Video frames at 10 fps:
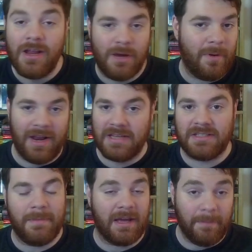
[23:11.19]
your opponent has
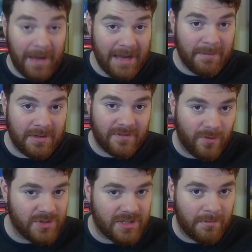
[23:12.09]
to make a payment
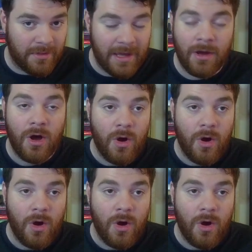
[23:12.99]
for something,